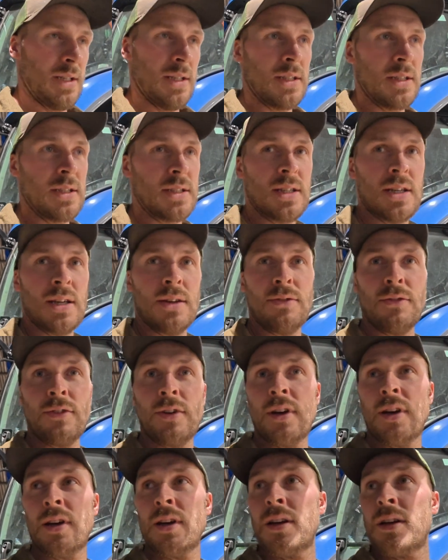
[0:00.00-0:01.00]
see if
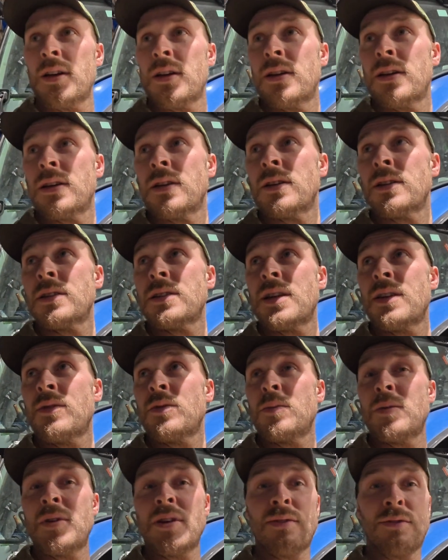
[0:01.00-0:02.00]
a
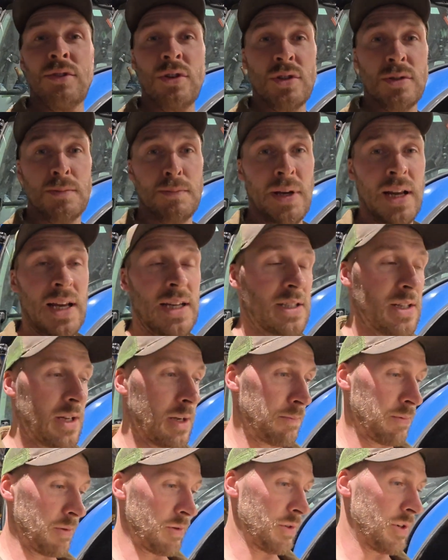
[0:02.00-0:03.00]
bit of use plays it
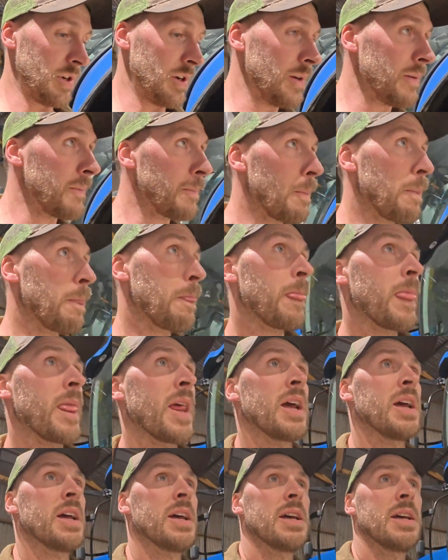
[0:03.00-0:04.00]
up or not.
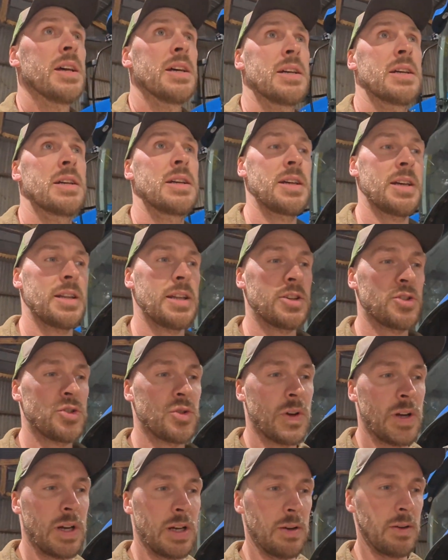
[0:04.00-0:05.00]
Get that
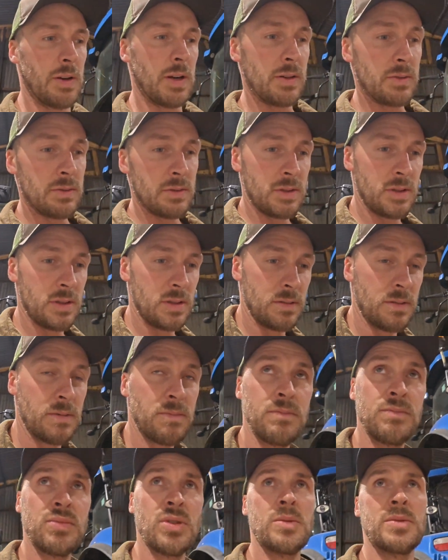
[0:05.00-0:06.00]
trailer out,
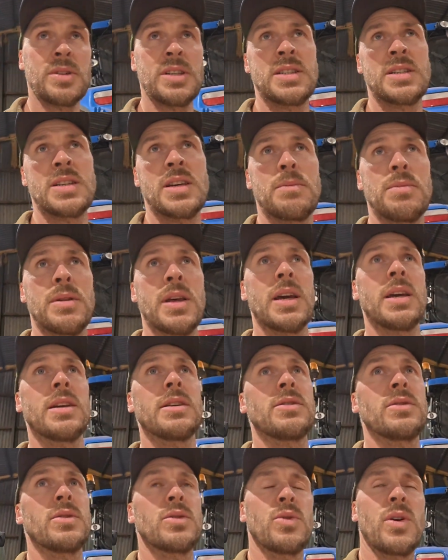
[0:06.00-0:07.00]
probably tip that
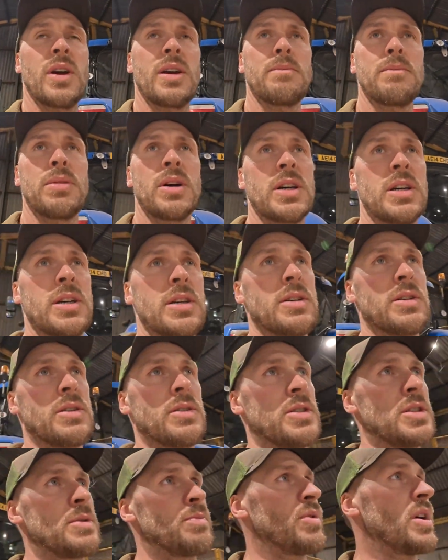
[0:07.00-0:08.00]
into a grain bucket and go
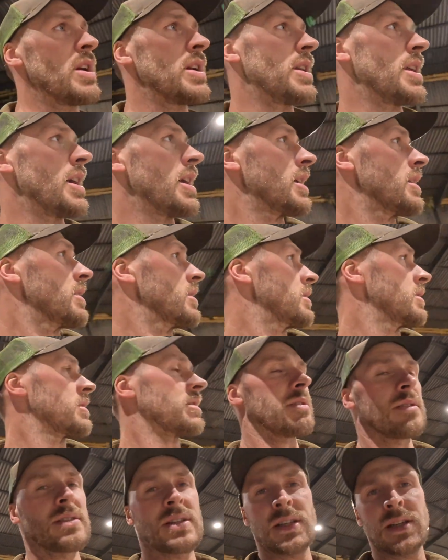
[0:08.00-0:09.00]
and spread that, because
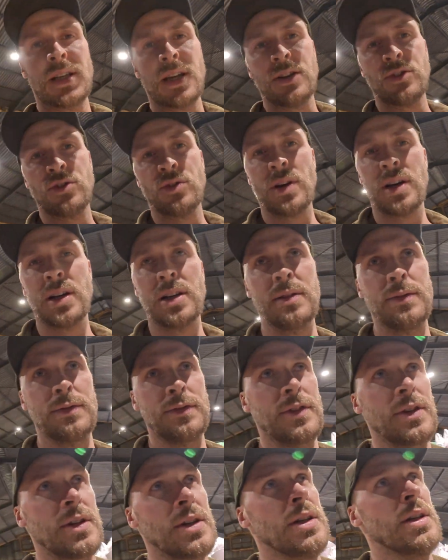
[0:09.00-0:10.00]
I'll need that trailer
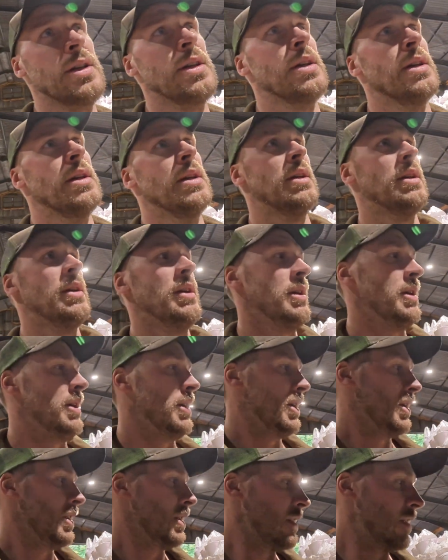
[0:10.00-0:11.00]
for
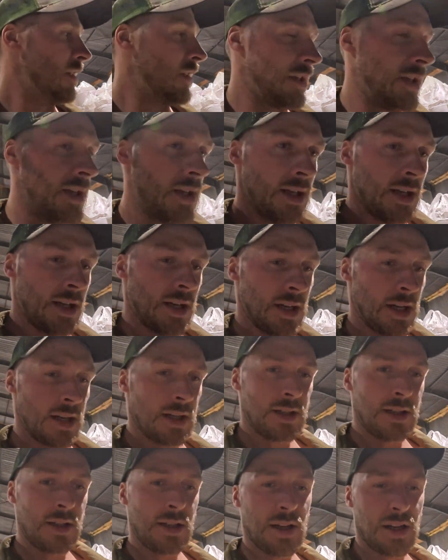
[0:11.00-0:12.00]

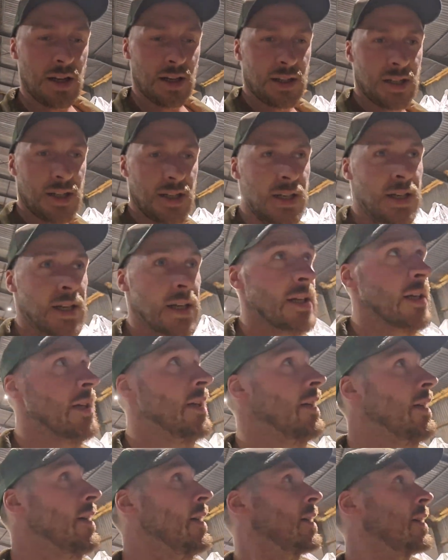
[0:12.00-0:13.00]
the dirty
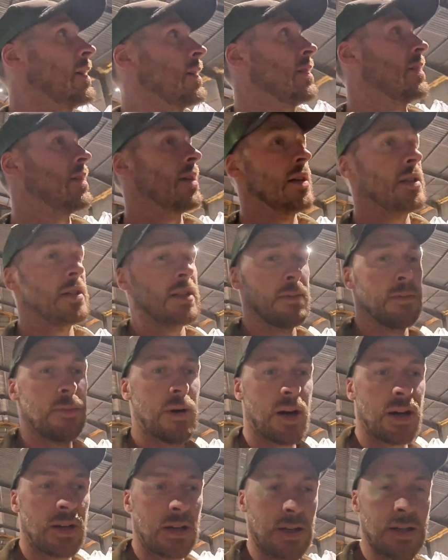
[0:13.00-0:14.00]

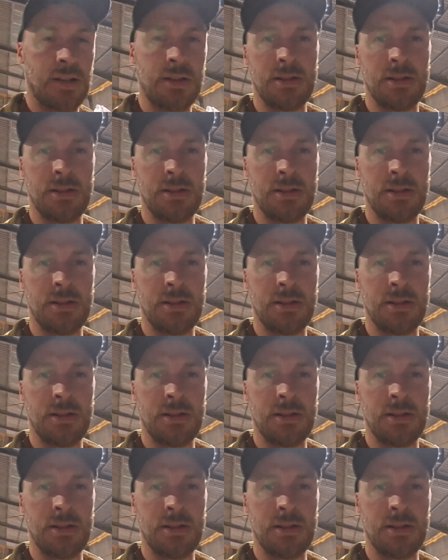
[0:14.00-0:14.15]
muck.